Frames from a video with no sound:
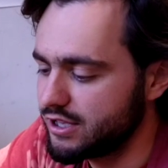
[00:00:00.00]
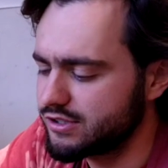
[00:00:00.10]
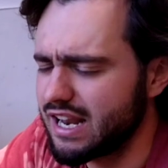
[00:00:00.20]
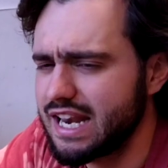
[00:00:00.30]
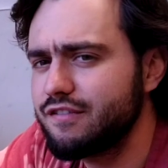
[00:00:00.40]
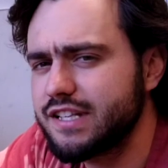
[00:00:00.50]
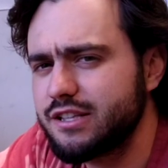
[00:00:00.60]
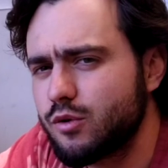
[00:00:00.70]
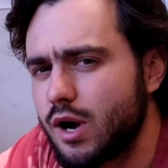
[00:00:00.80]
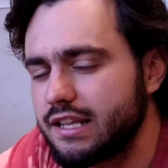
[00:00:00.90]
So I left
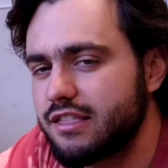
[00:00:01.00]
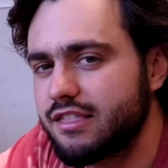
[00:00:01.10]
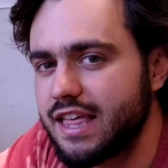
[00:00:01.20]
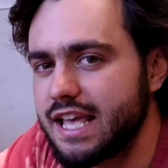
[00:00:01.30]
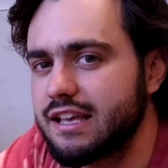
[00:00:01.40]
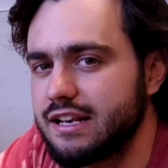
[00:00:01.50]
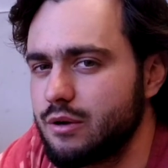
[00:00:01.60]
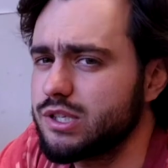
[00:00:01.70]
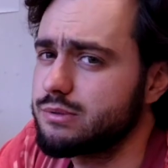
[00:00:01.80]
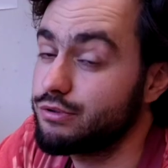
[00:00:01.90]
it quite thick, and
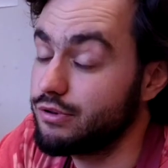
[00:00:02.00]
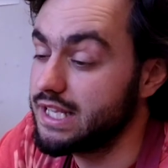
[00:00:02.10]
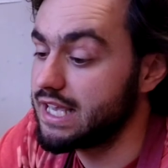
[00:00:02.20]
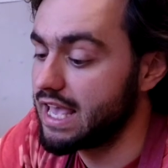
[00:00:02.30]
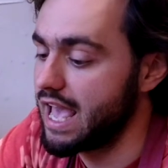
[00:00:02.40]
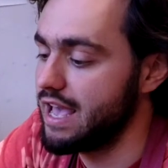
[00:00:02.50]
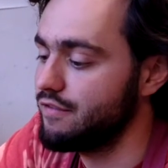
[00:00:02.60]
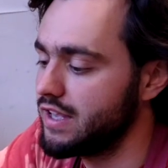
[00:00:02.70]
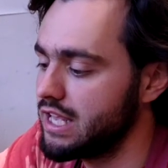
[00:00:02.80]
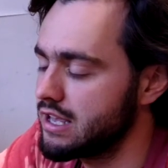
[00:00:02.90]
it was pretty
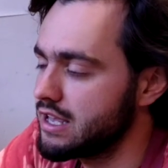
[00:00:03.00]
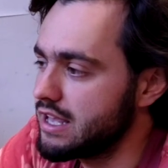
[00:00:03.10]
heavy.